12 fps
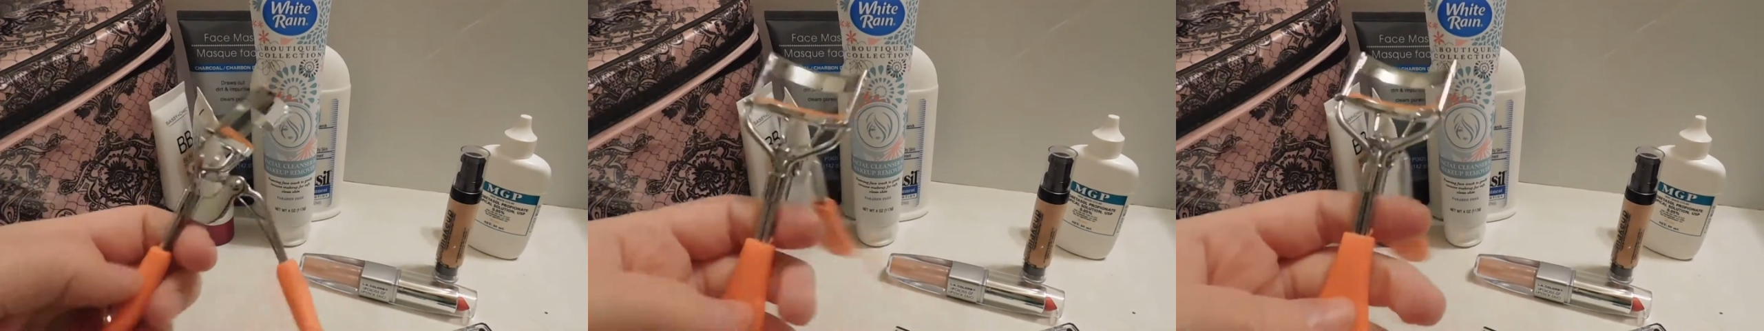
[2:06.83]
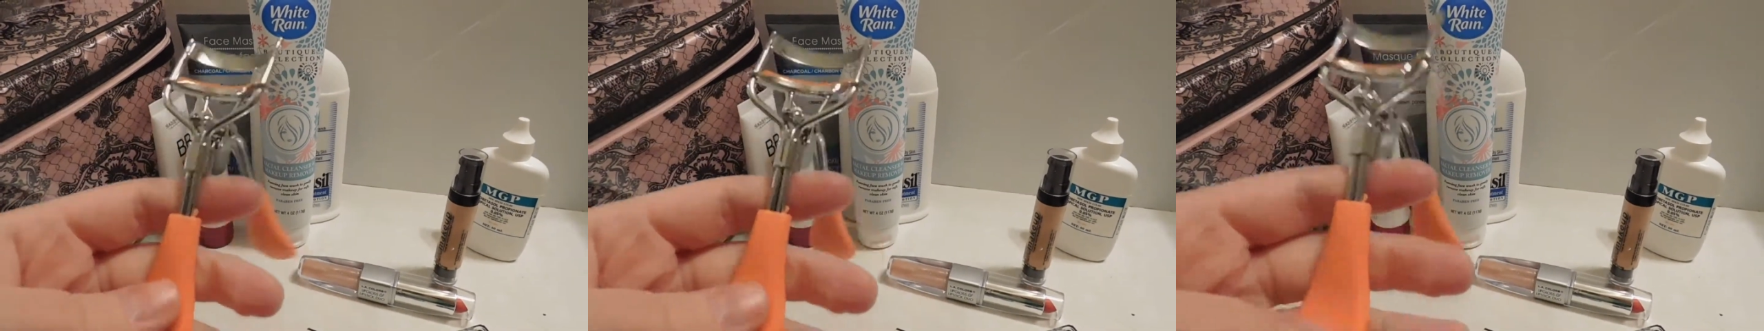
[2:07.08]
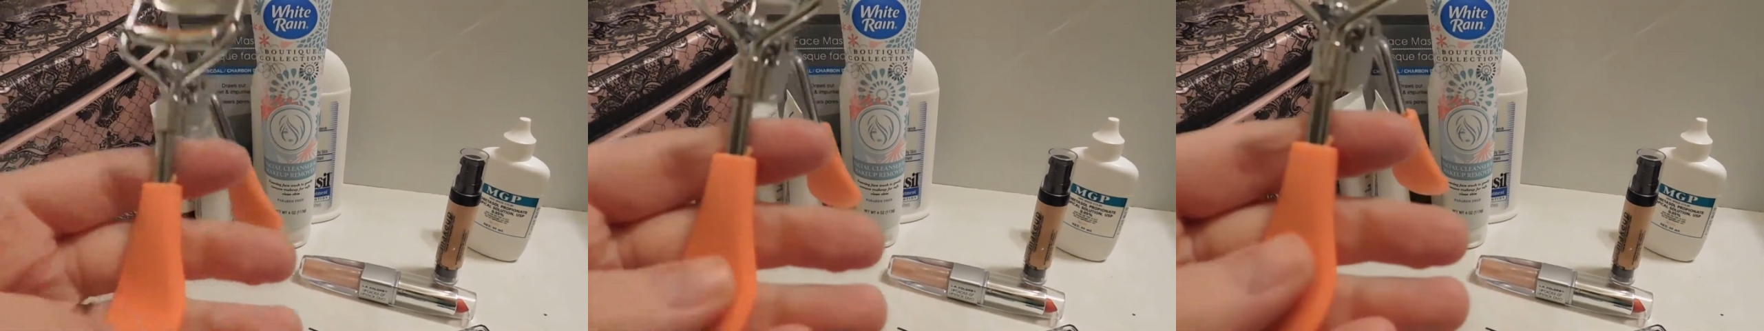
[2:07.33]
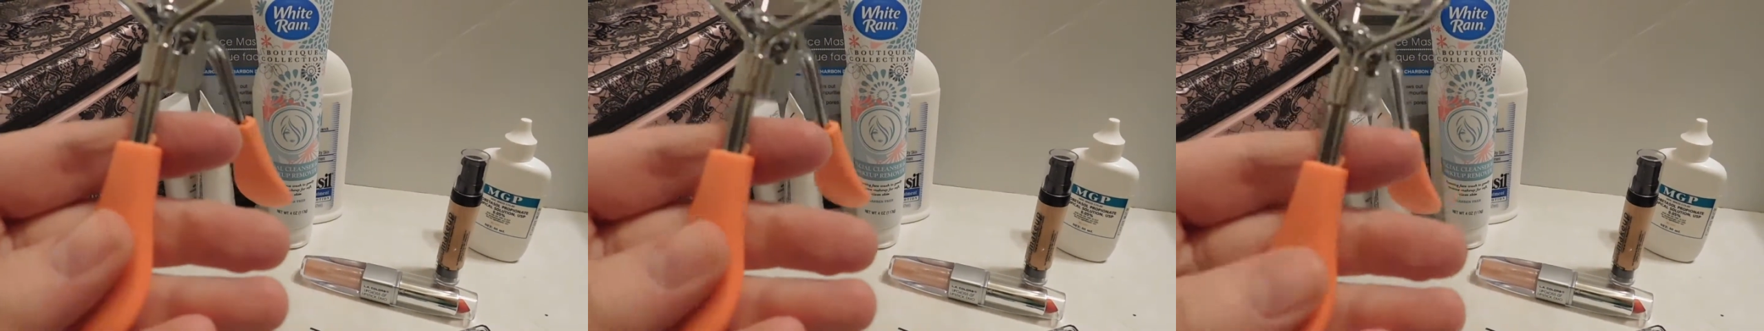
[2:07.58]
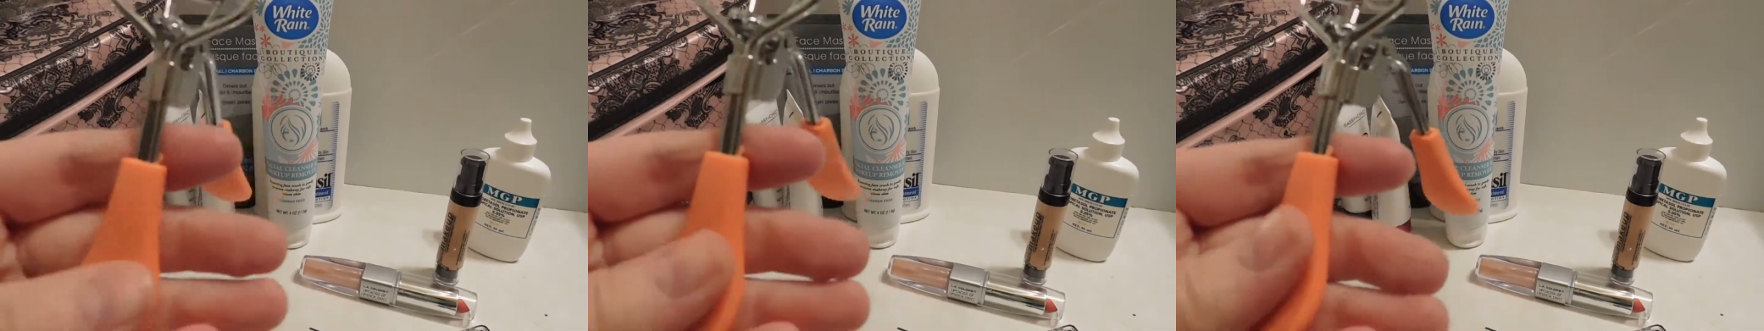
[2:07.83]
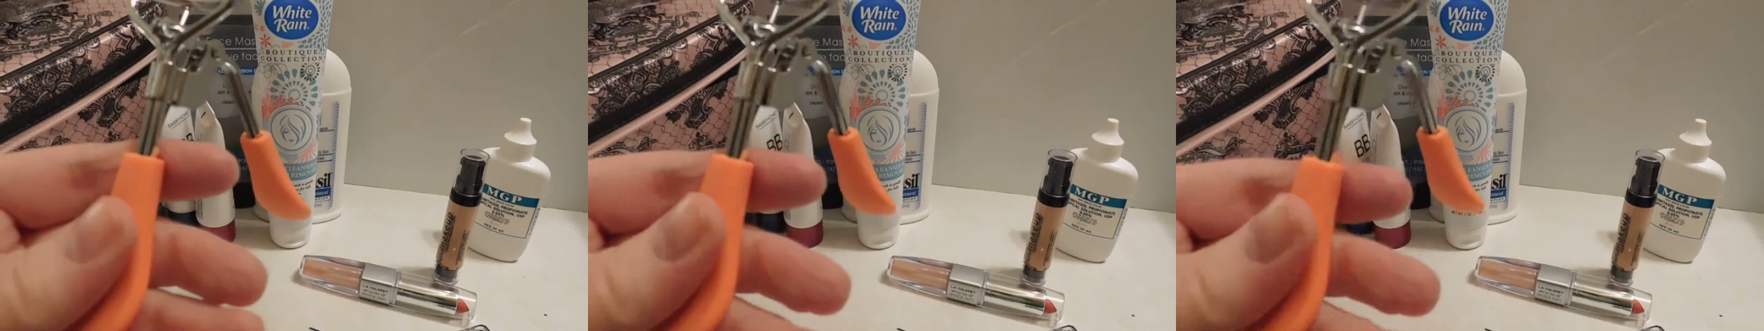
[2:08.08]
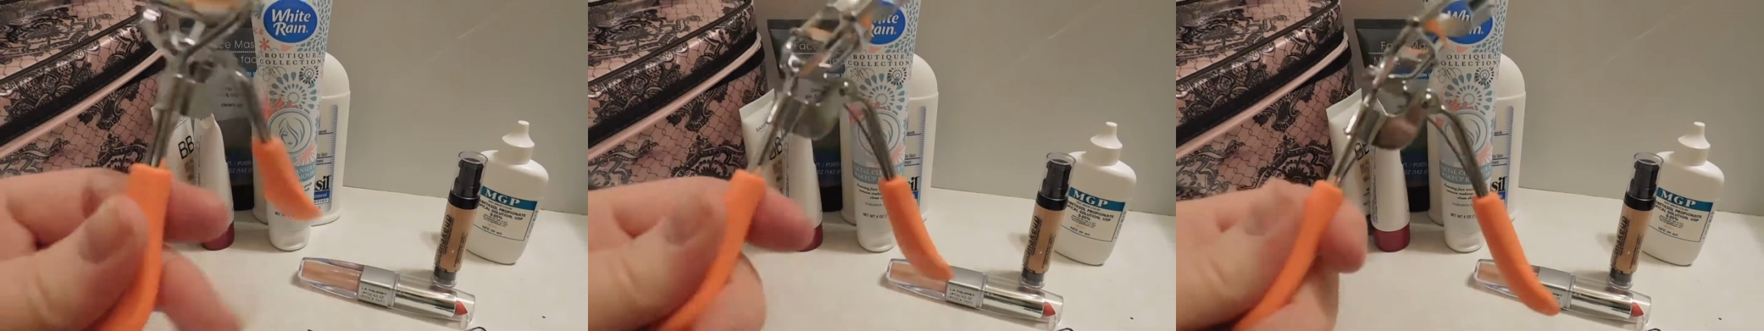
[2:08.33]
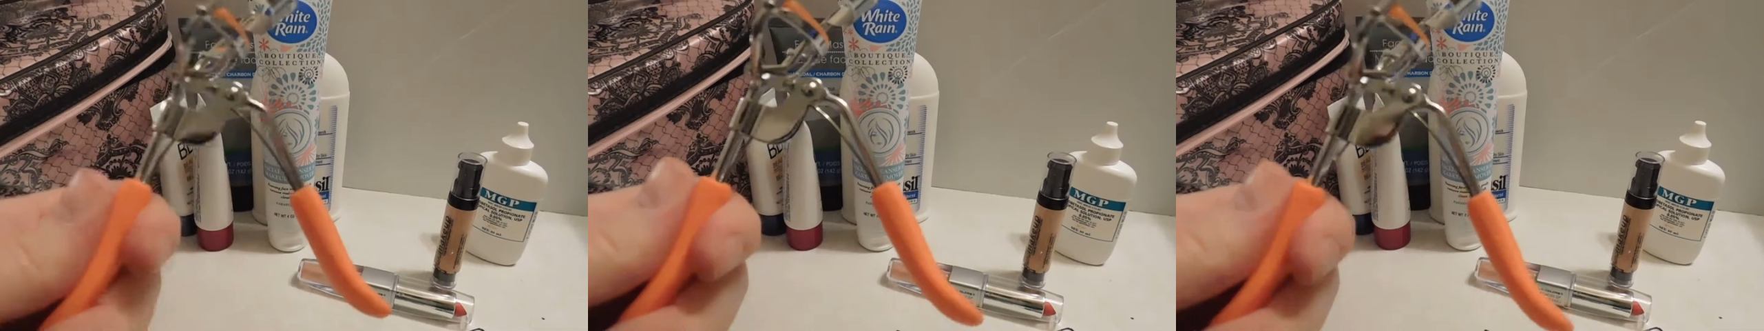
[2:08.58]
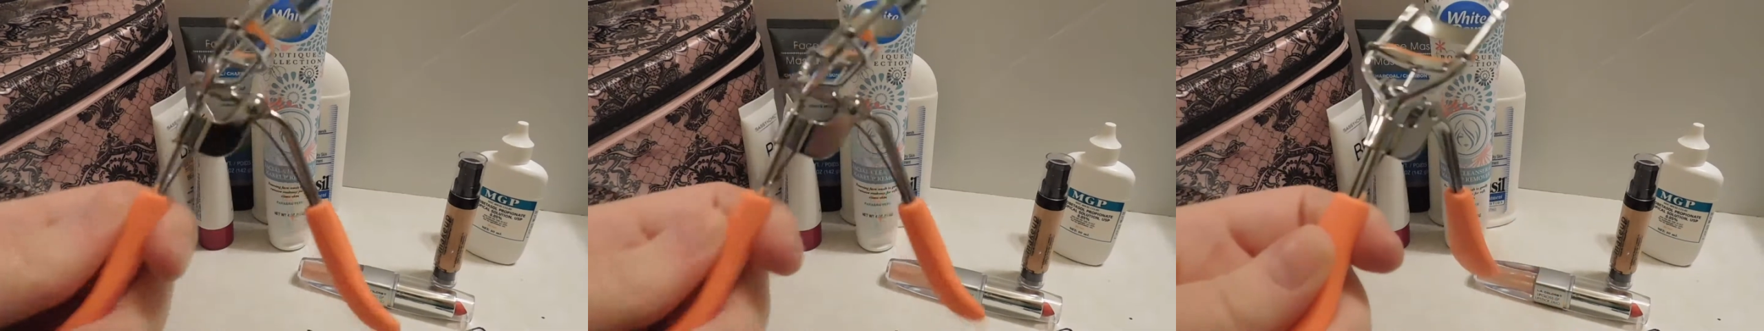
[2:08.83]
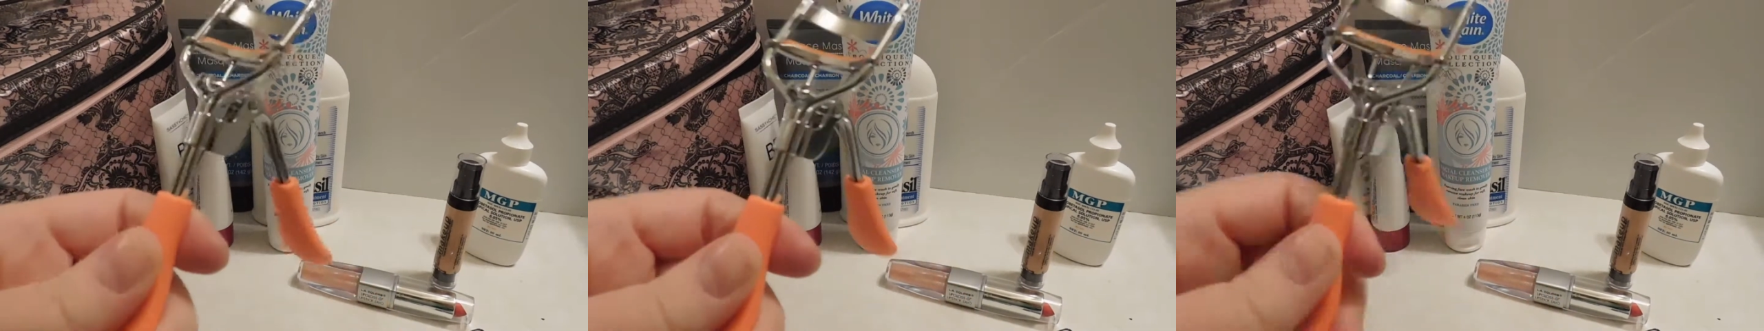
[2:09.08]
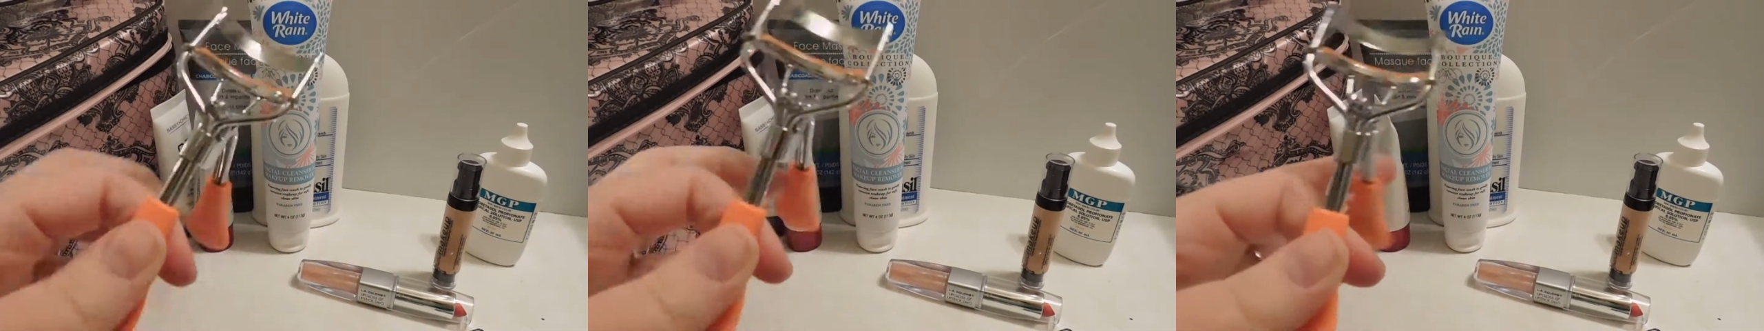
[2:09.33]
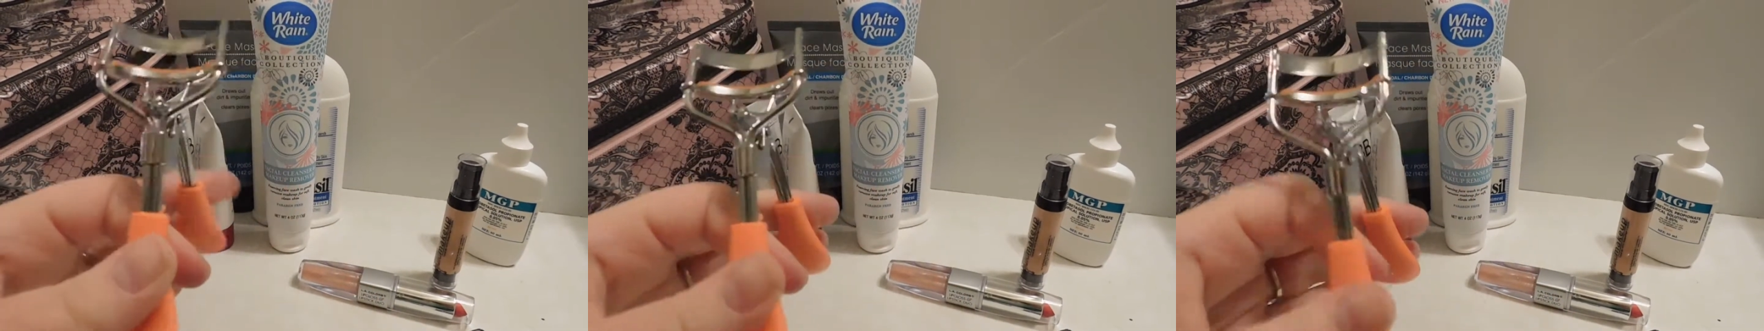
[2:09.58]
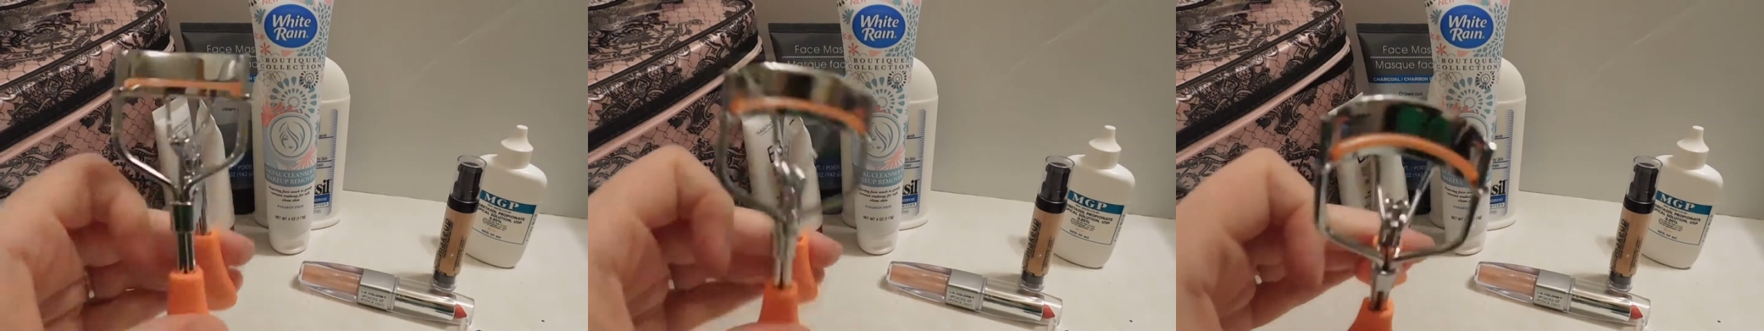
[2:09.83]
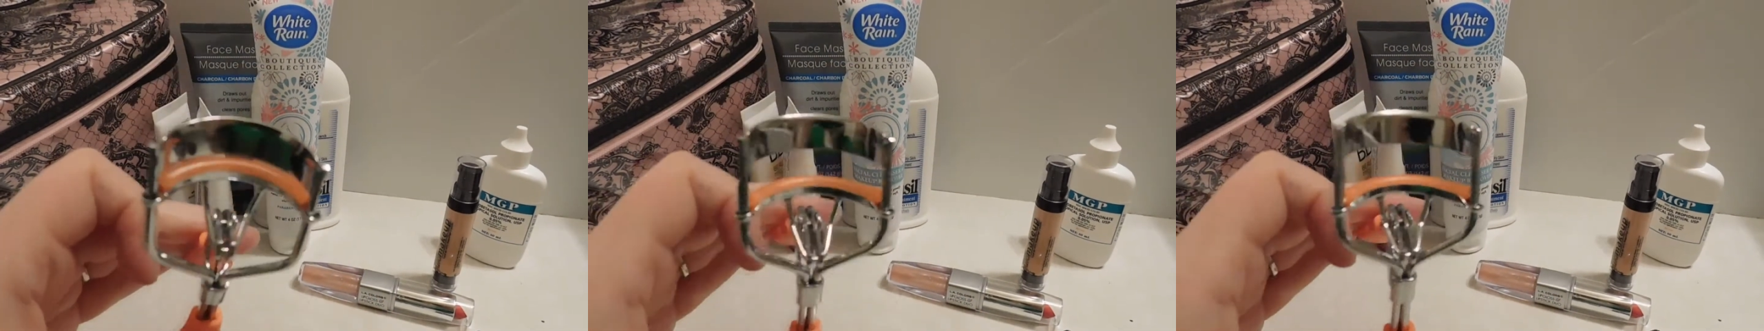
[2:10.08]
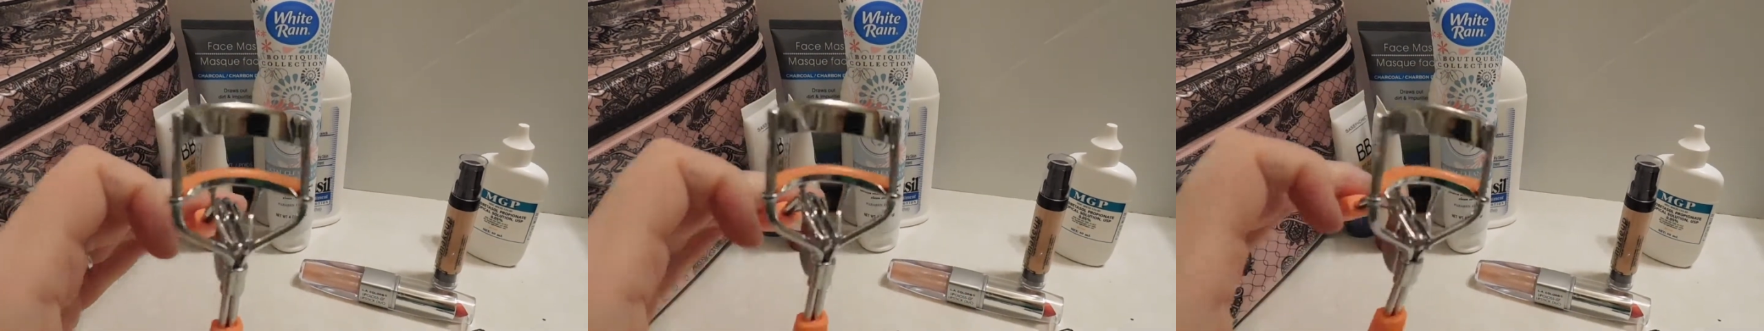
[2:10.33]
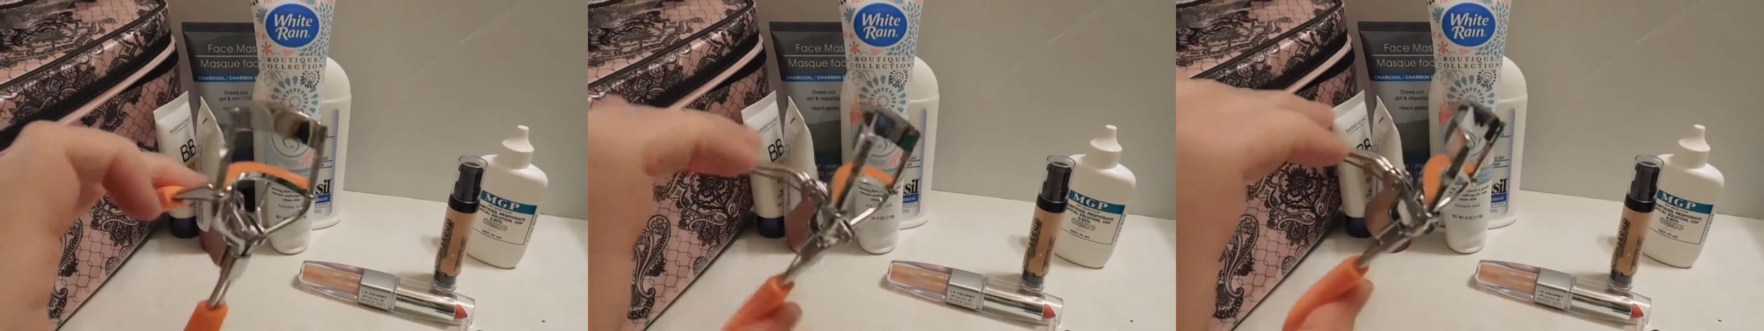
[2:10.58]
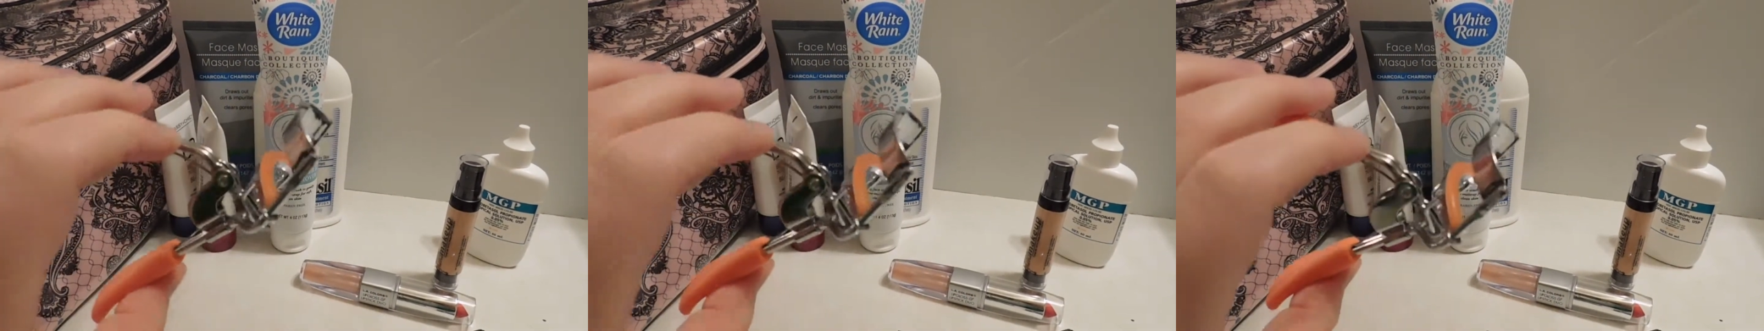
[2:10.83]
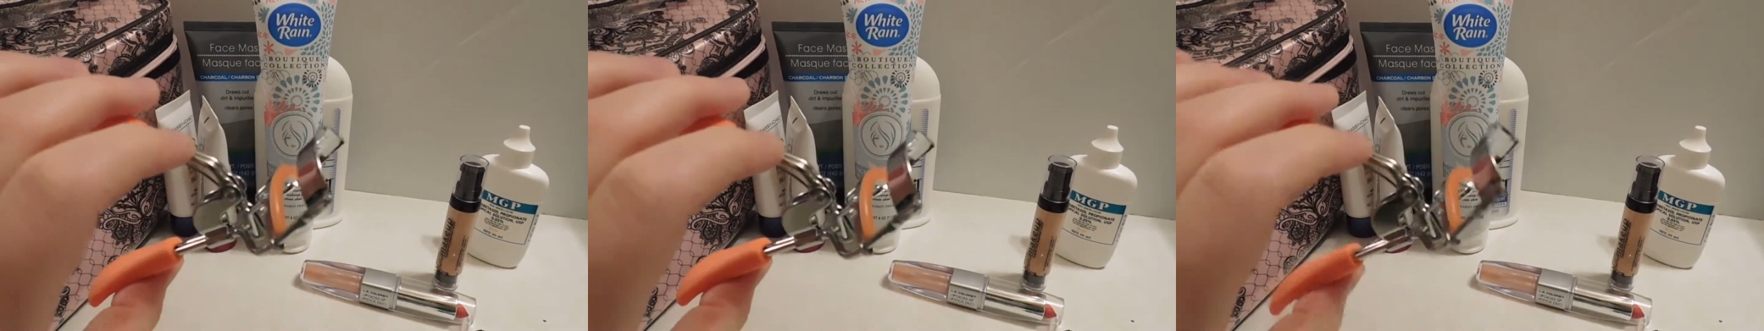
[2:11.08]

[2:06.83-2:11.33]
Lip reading: [unreadable: no face in view]